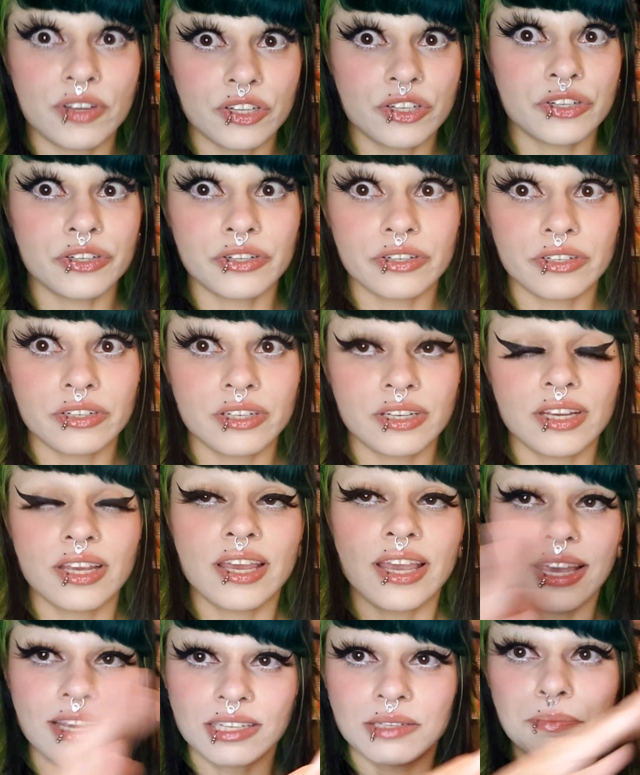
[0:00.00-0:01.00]
vineyard
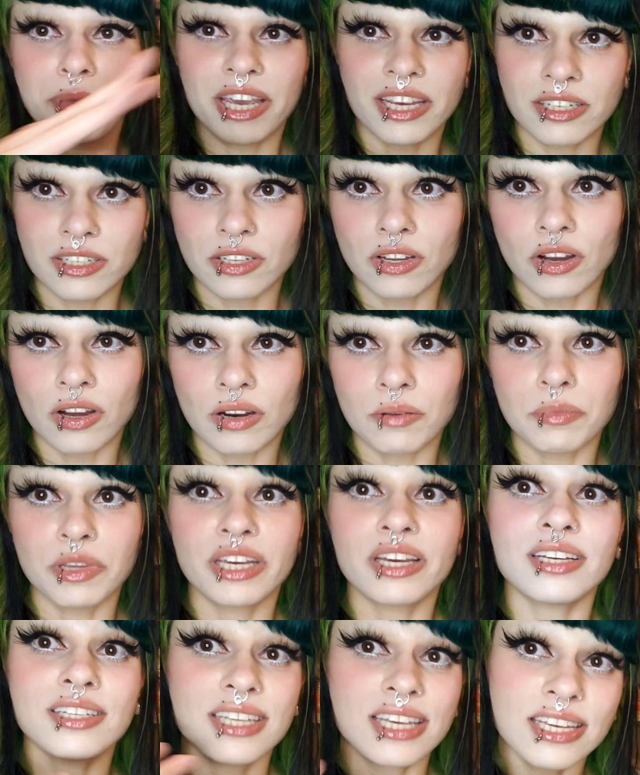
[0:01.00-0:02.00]
is based on
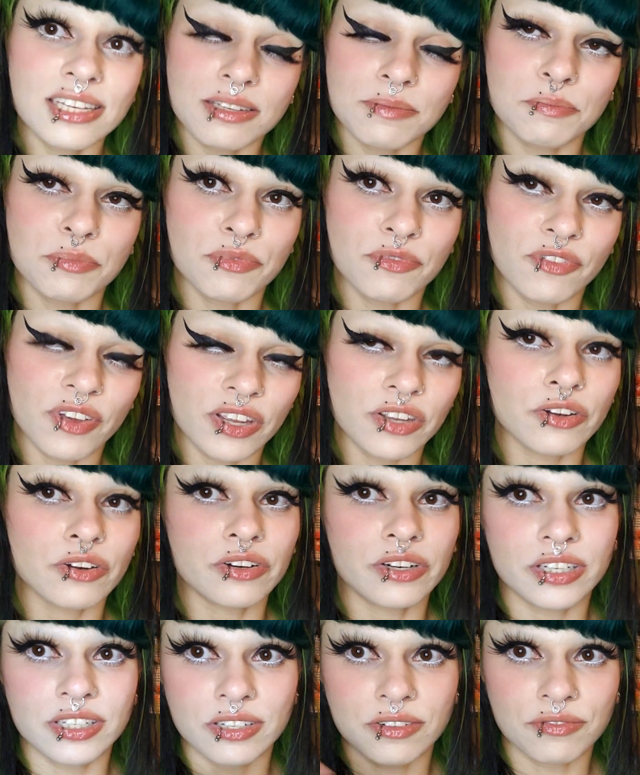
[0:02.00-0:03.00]
because his
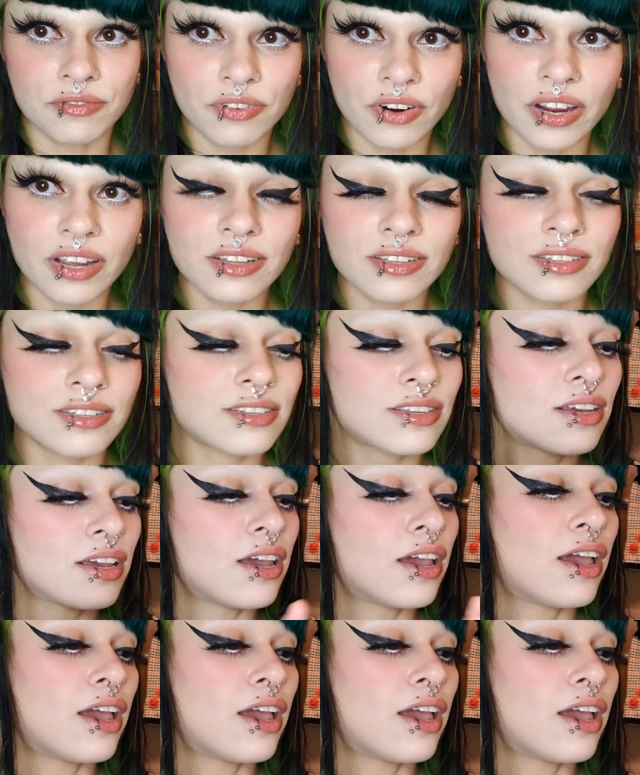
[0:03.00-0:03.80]
vineyard is in France.